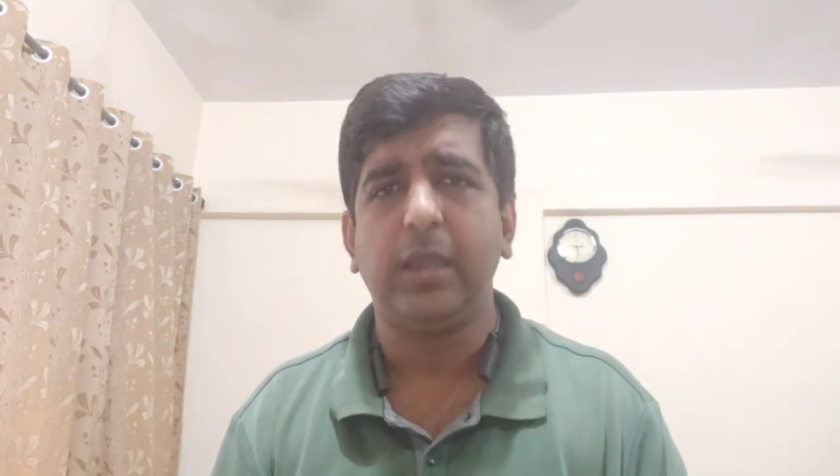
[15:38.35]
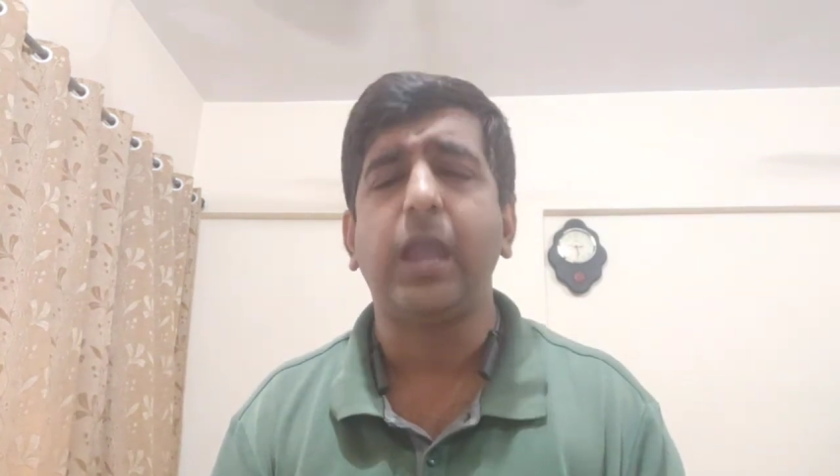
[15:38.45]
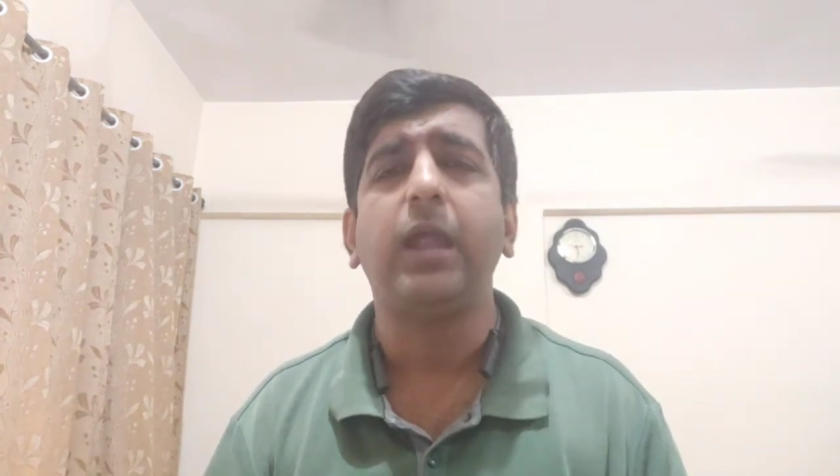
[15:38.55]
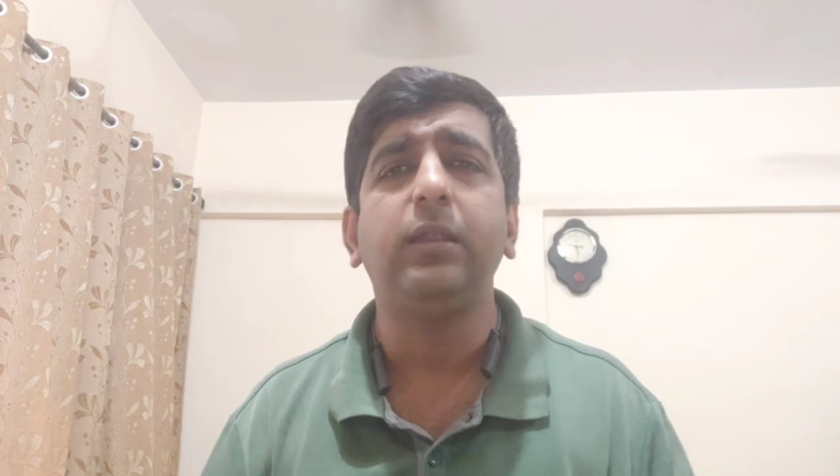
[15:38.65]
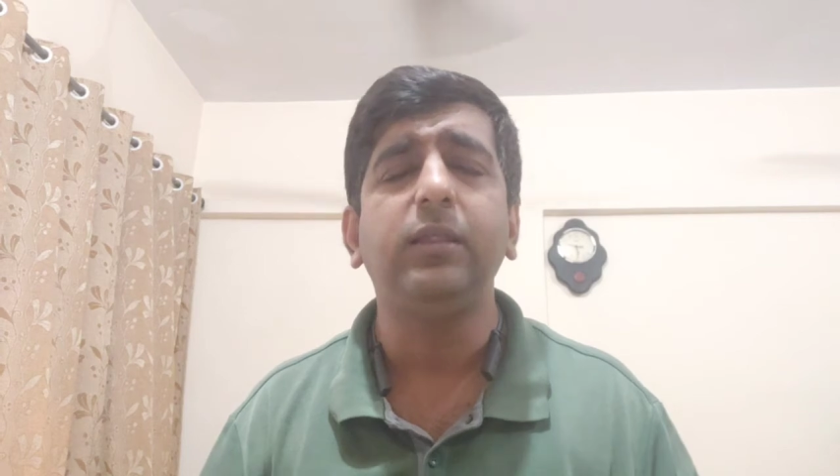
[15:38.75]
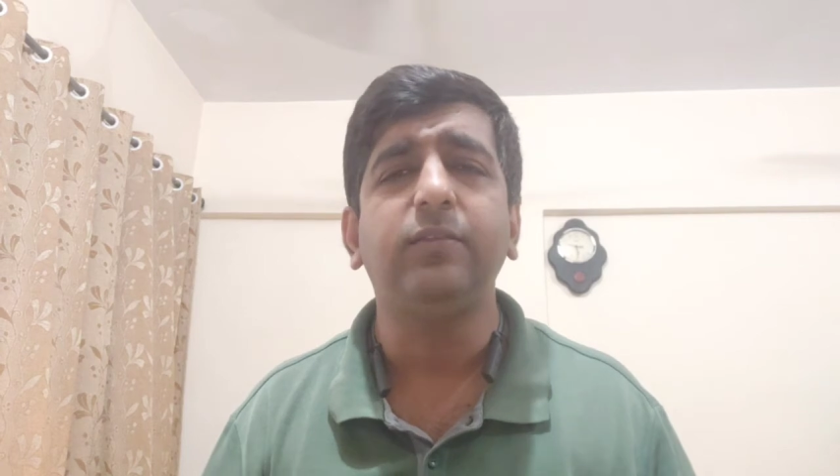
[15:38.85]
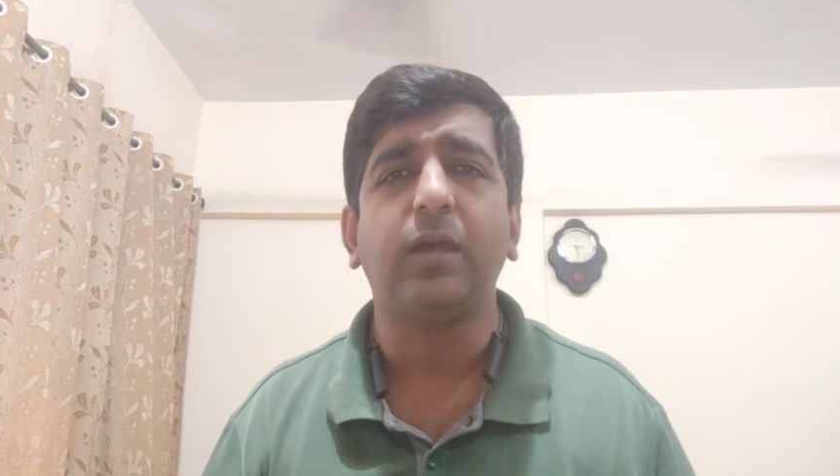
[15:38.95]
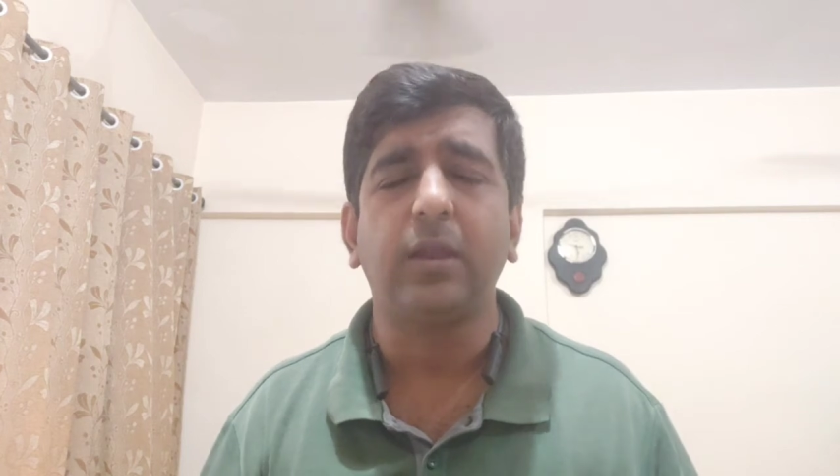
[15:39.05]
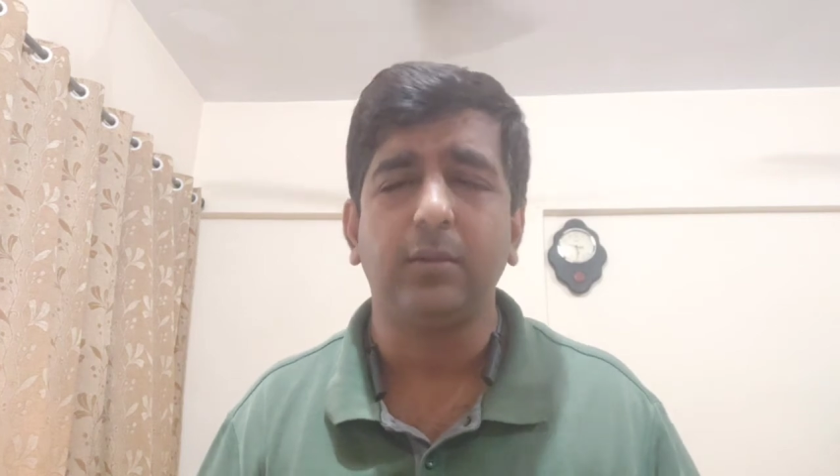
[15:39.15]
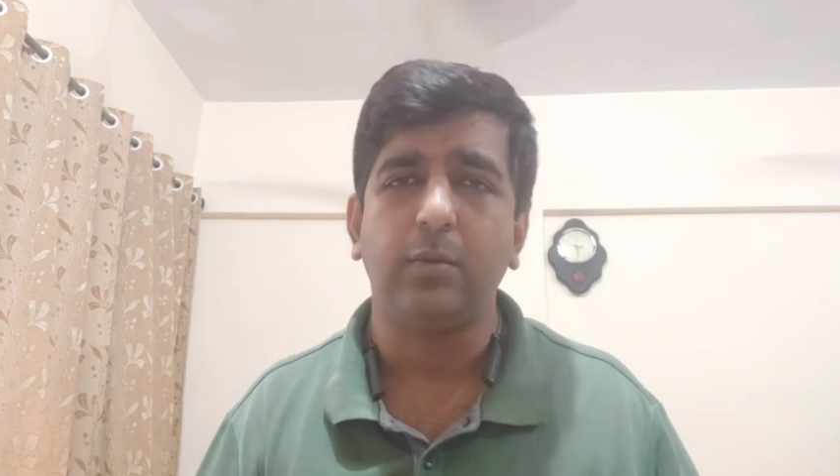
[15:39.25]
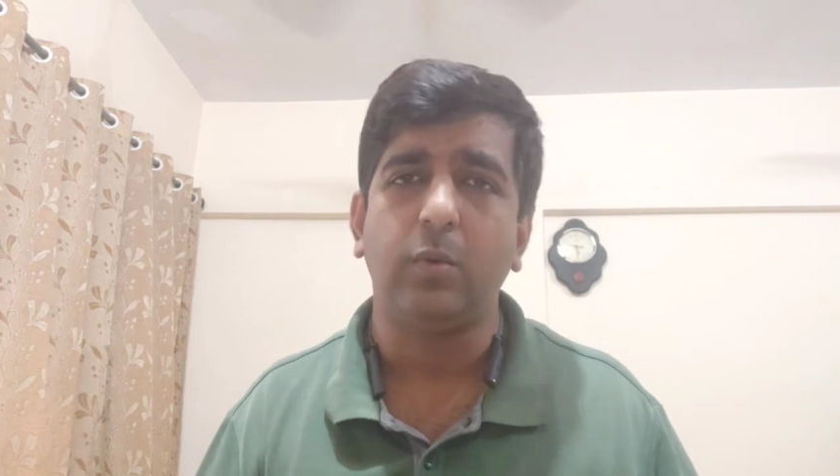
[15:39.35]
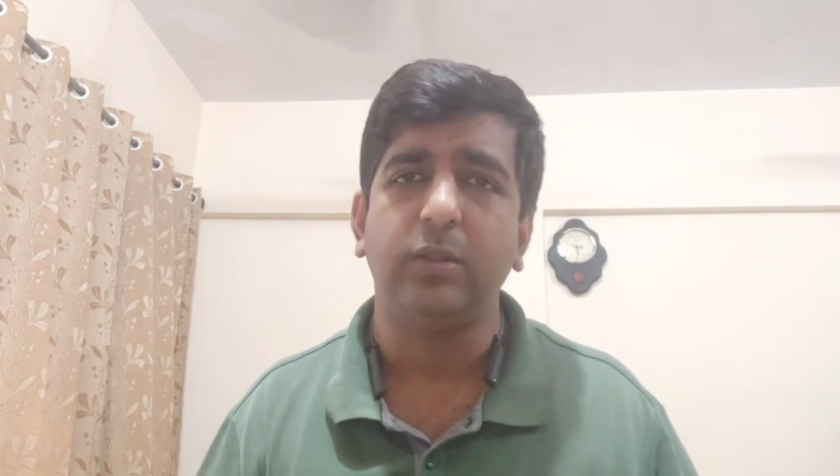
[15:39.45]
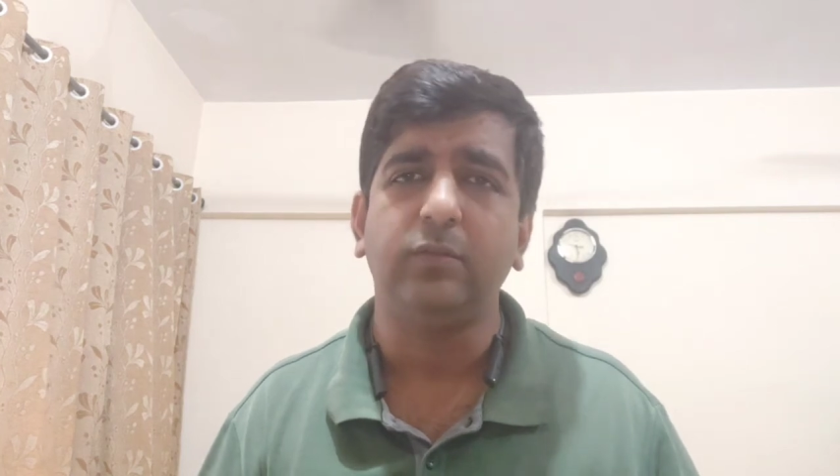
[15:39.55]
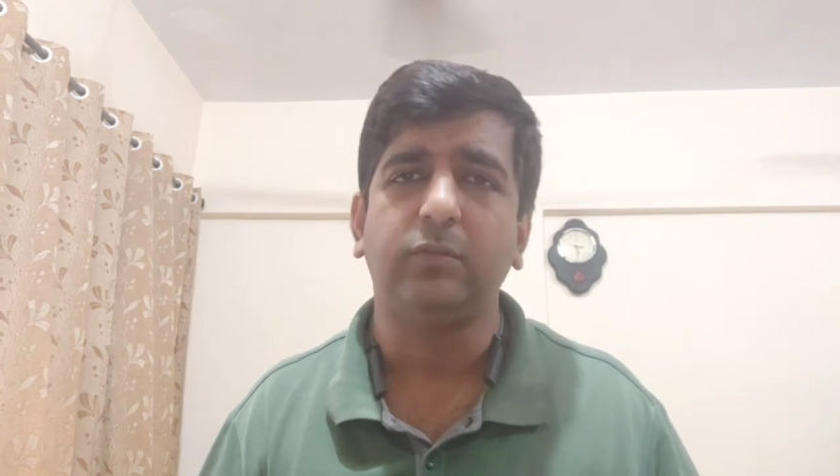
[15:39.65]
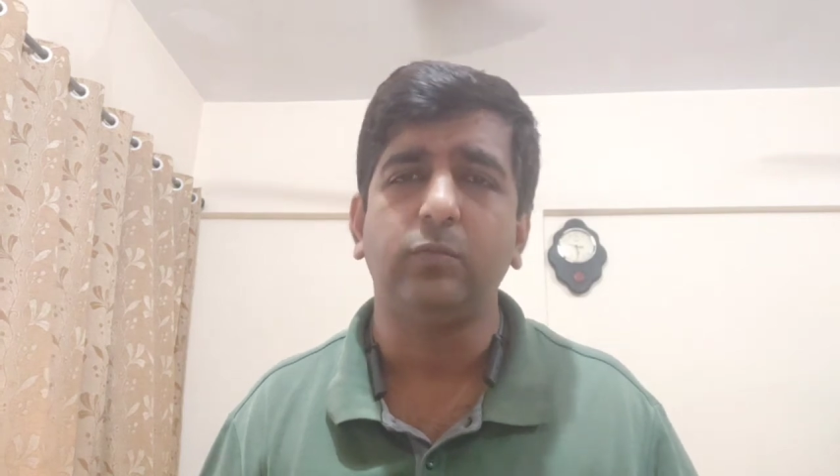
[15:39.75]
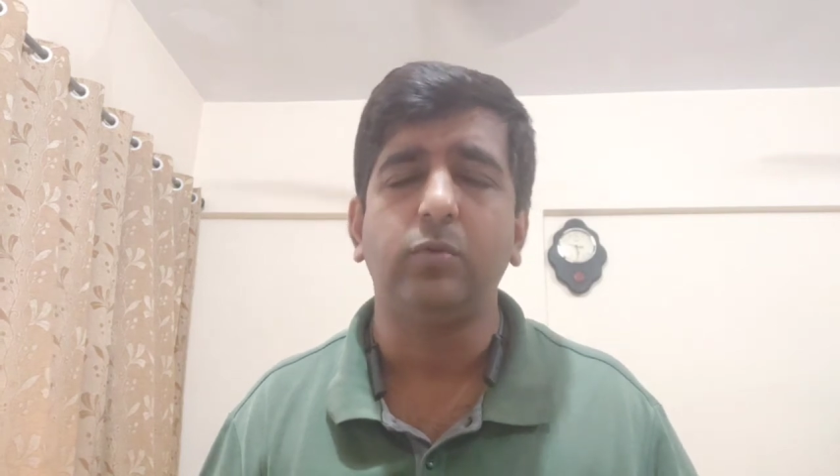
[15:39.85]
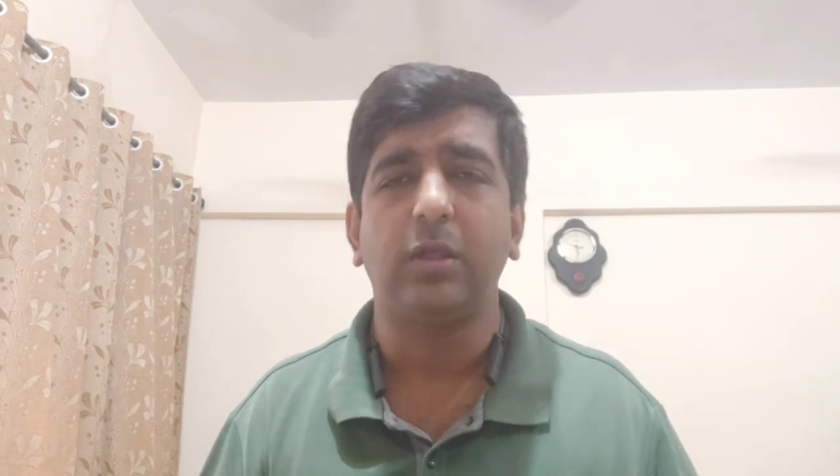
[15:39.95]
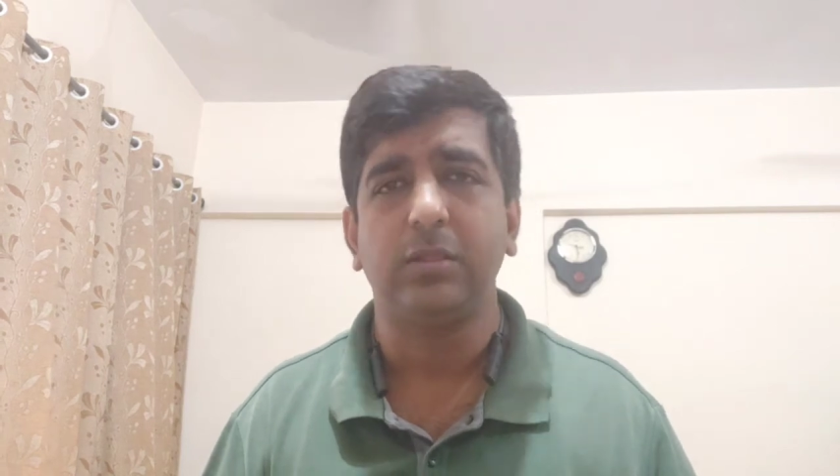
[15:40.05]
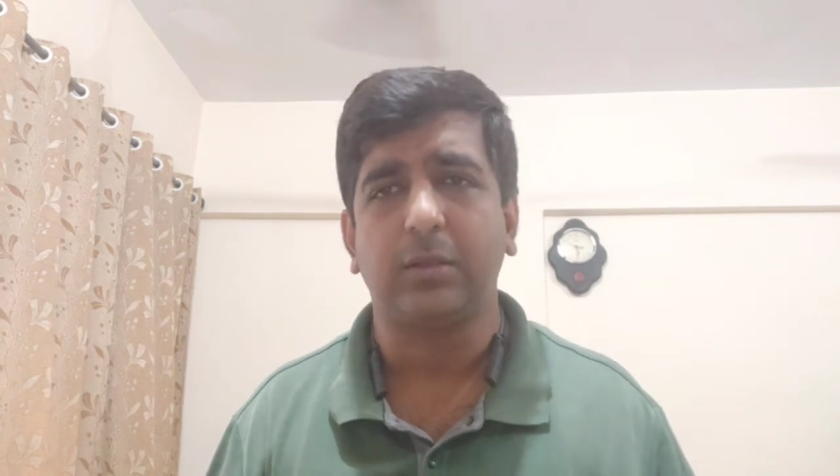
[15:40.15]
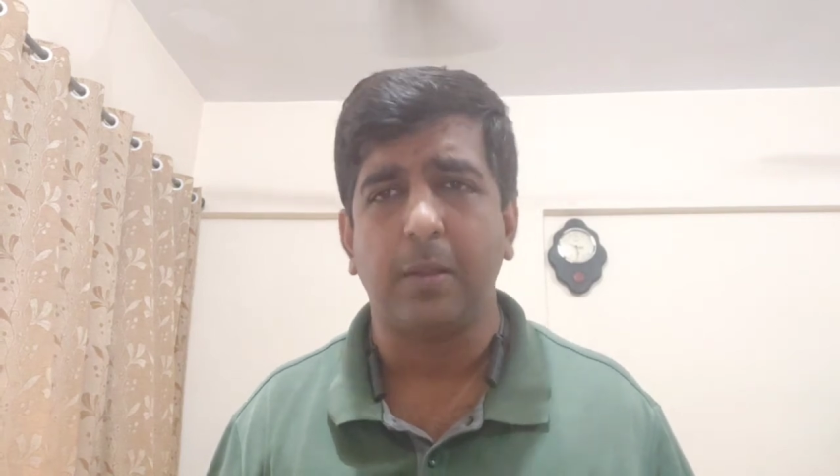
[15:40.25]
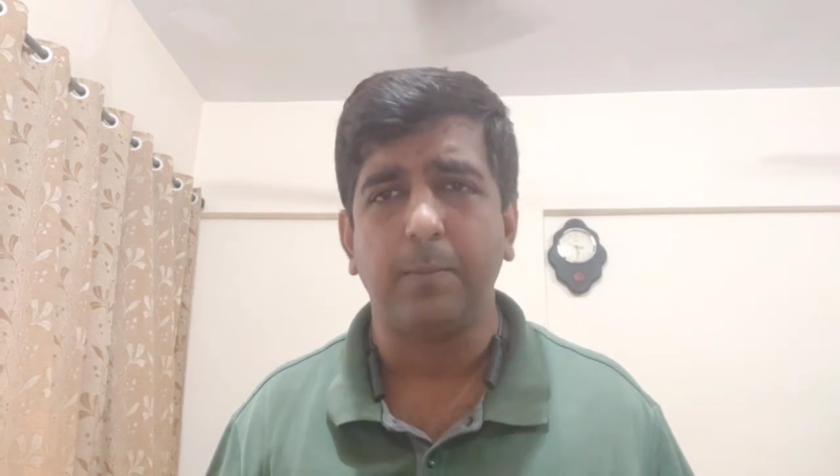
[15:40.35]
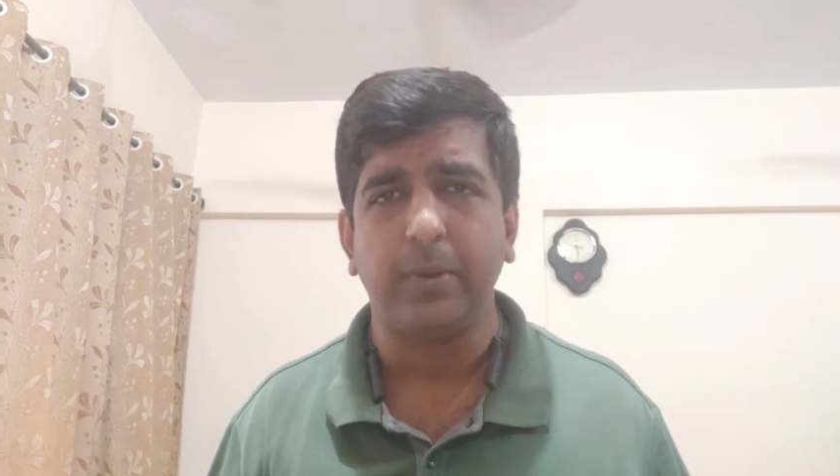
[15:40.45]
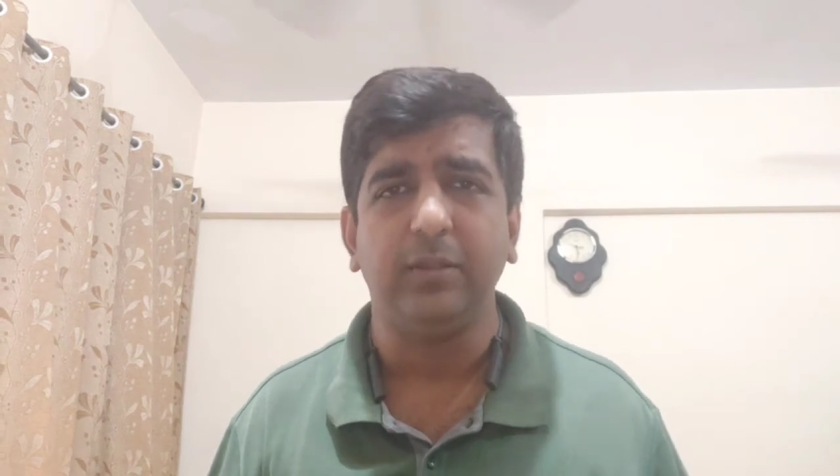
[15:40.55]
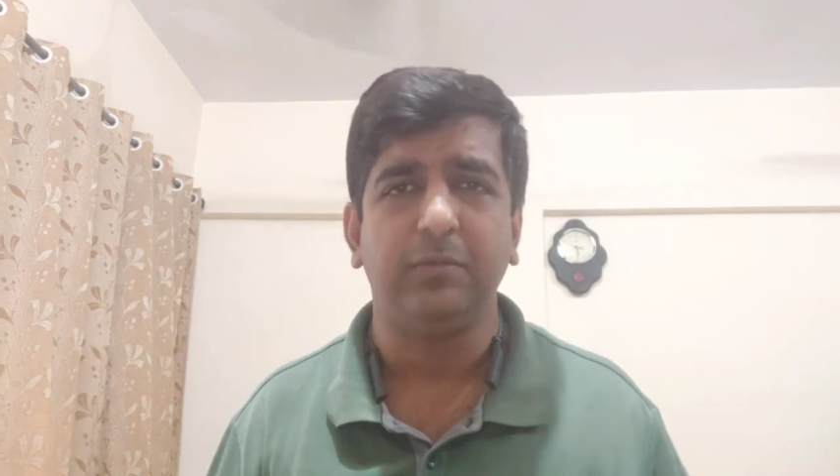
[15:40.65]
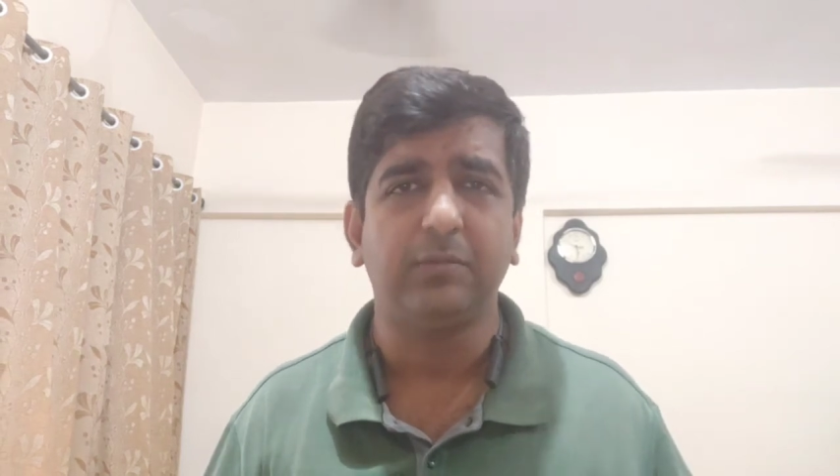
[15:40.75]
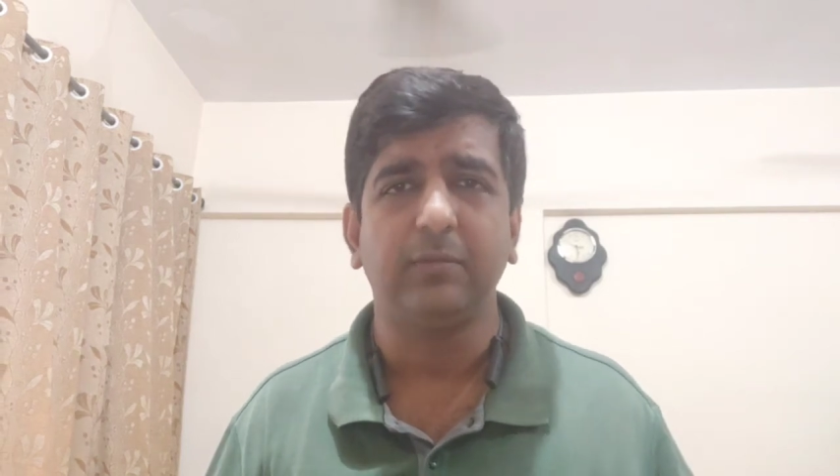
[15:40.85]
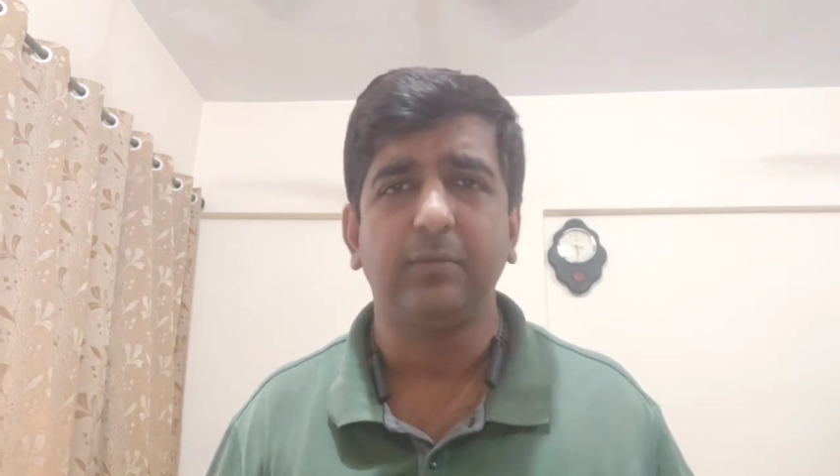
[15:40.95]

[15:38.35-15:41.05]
and these are the ones who run the companies.